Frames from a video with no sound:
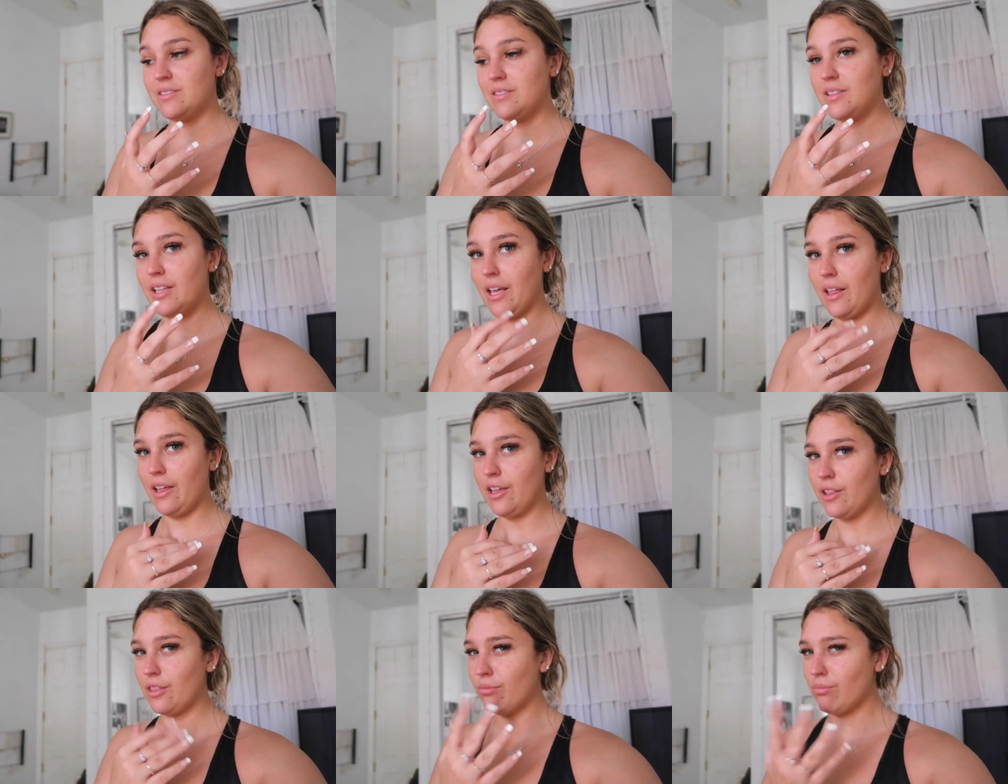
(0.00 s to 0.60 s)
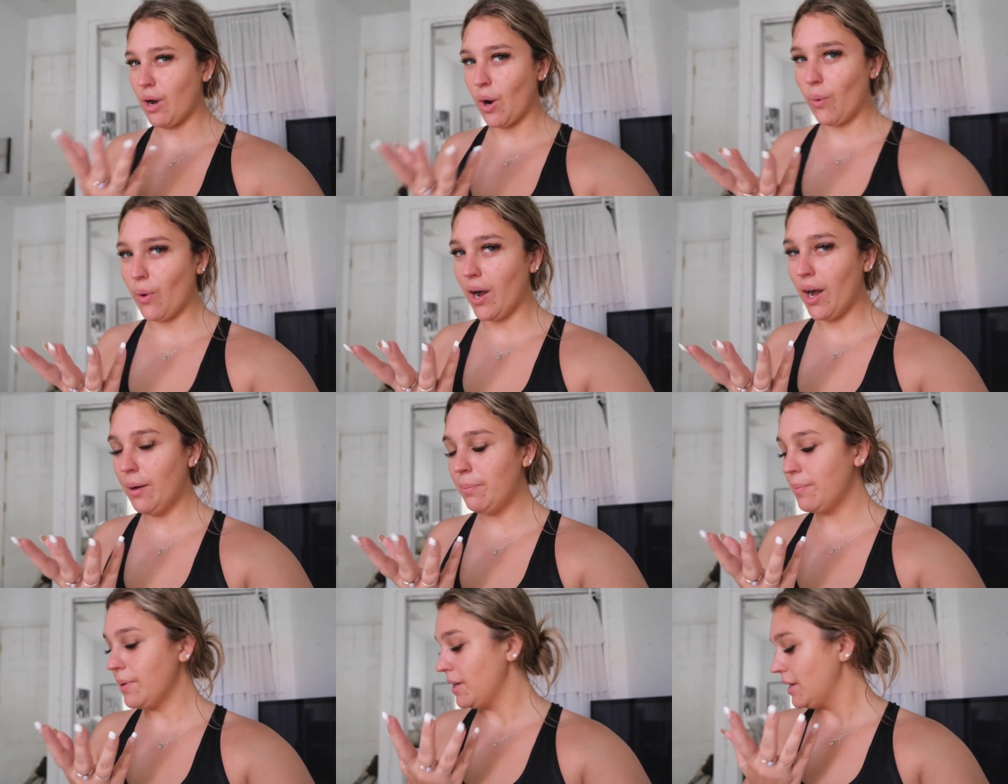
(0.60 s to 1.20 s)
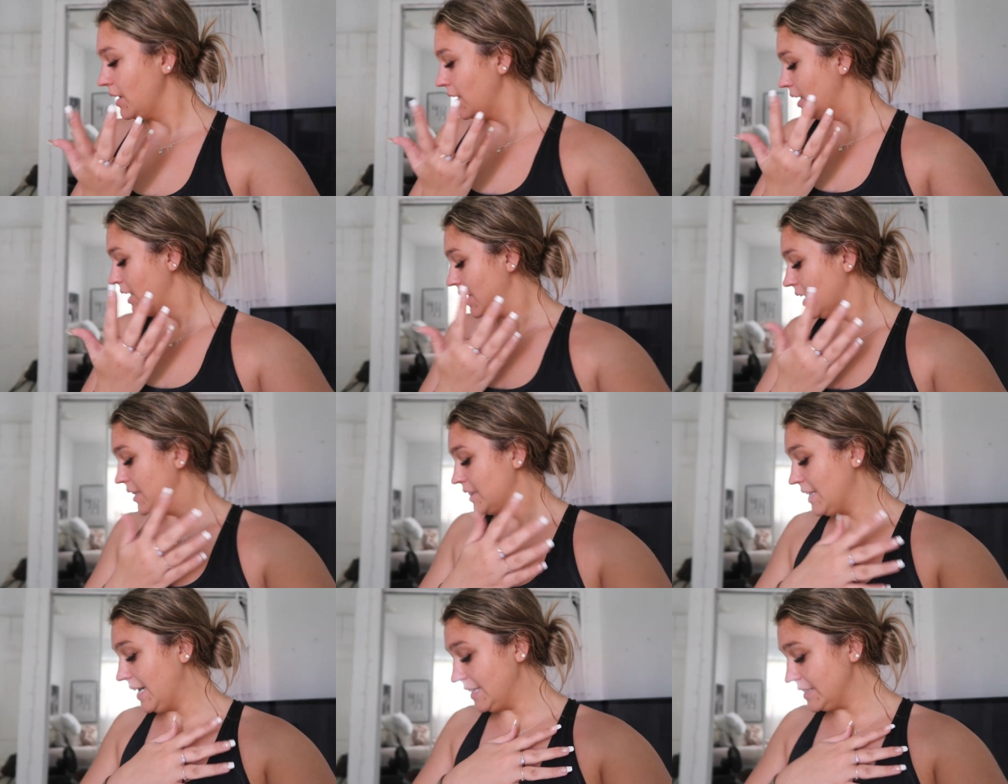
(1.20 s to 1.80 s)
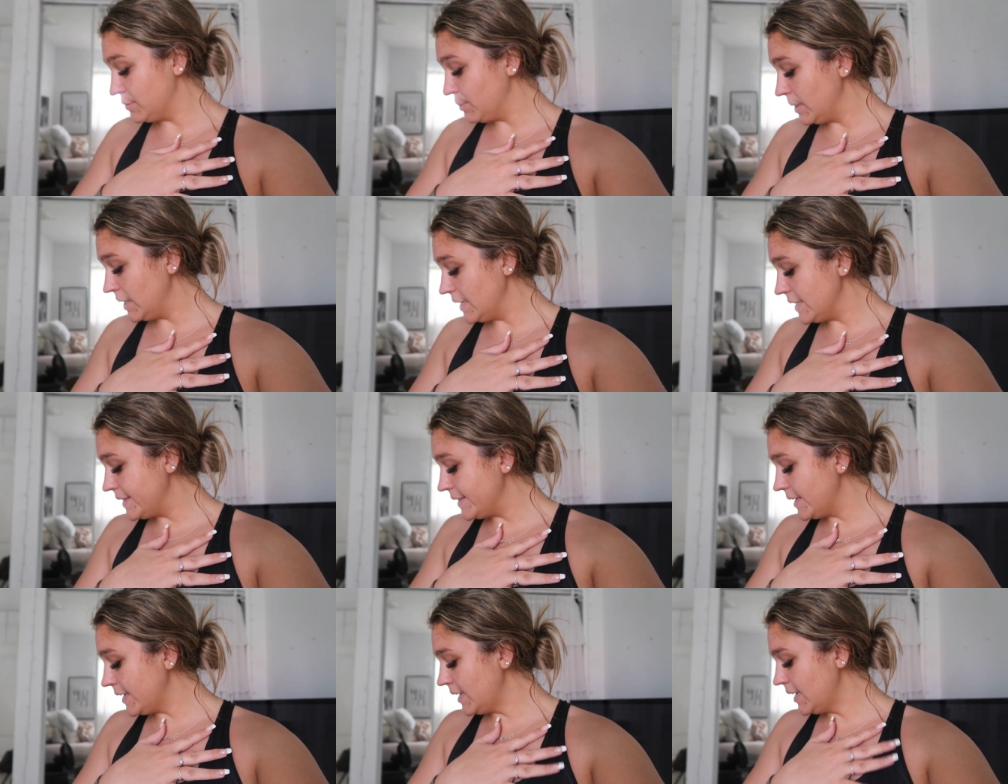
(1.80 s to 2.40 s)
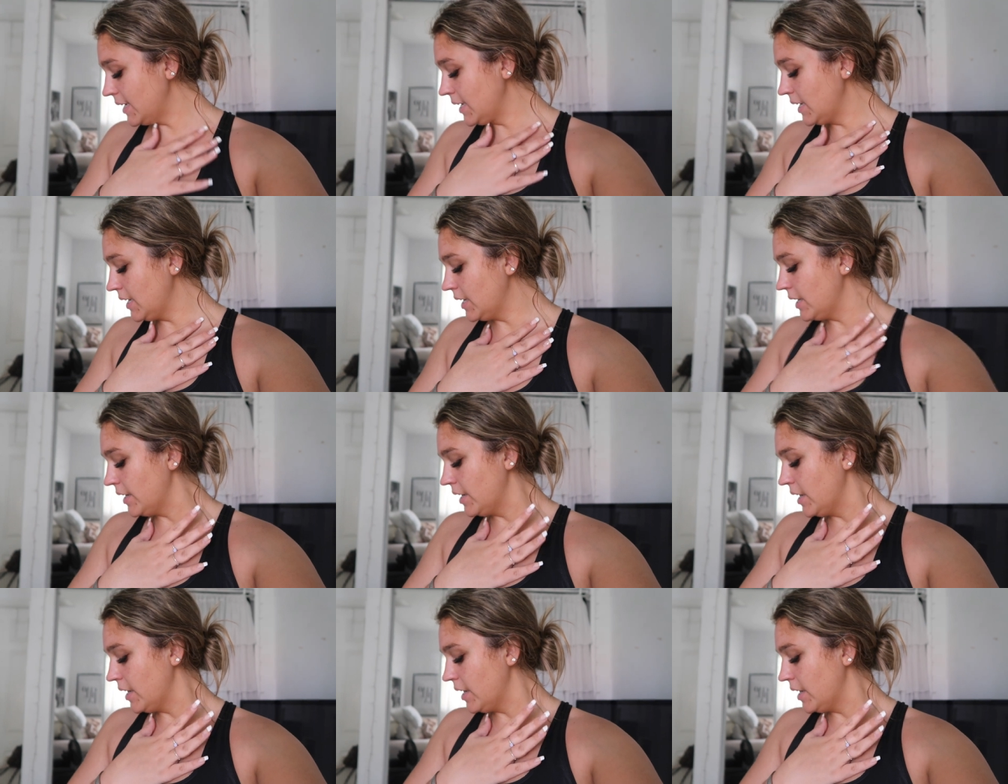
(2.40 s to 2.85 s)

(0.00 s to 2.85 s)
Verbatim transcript: they like throw up. That's what he did.